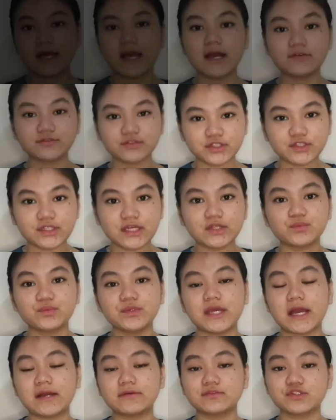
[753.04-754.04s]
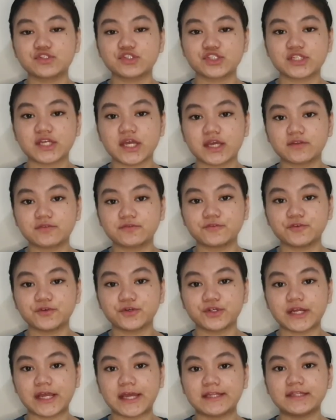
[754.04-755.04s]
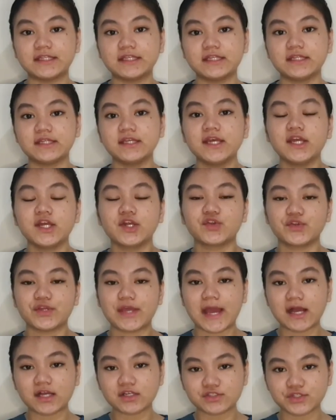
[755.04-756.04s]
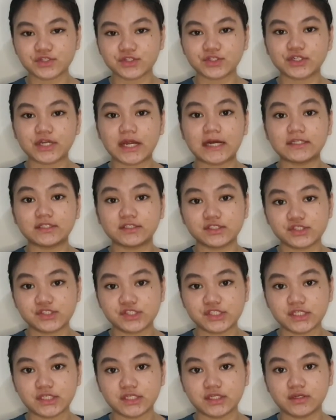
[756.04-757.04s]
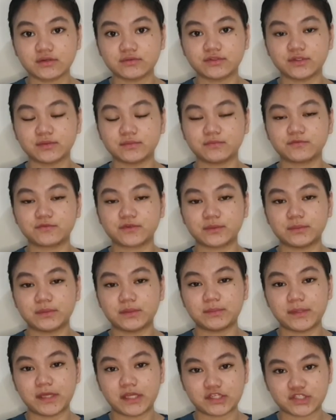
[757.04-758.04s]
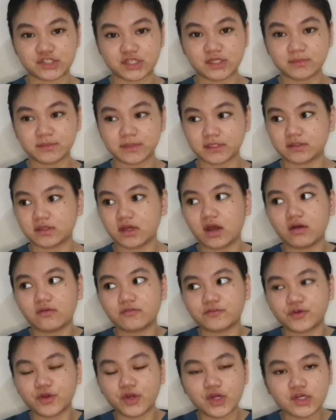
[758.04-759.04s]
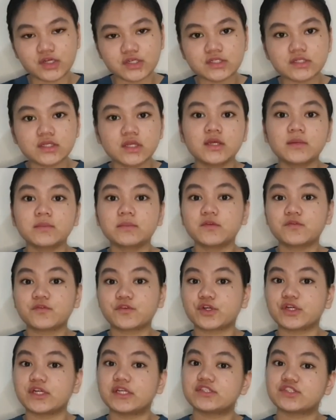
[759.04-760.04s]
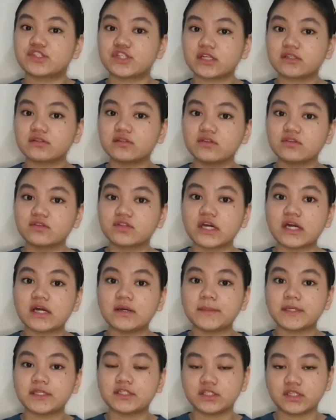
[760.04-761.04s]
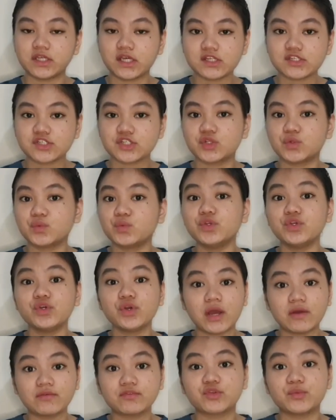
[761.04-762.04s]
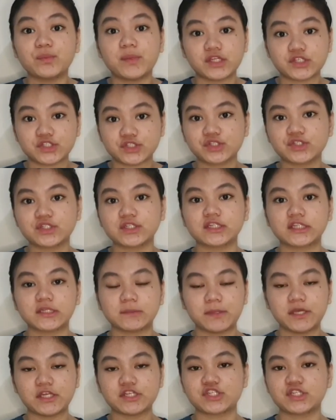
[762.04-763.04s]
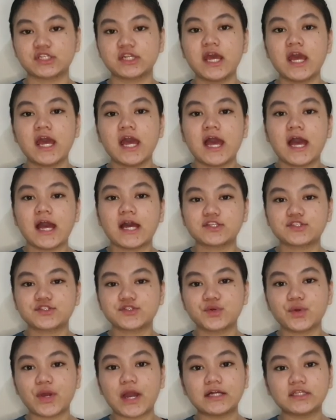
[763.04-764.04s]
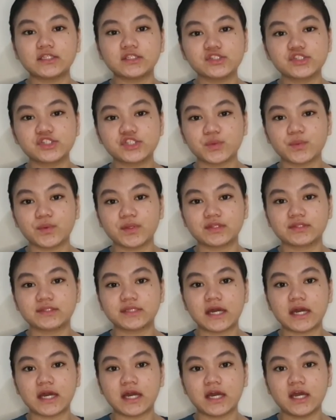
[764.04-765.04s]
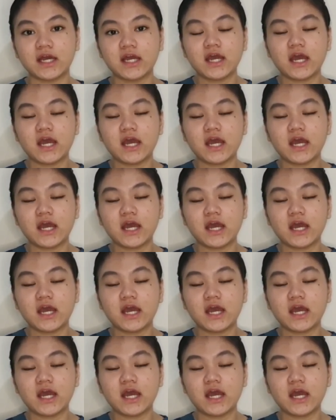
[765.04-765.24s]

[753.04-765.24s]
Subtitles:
After that, we have to check for any reaction or allergy from the patient. But of course, before injecting the medication, you have to make sure that the patient has no allergy with the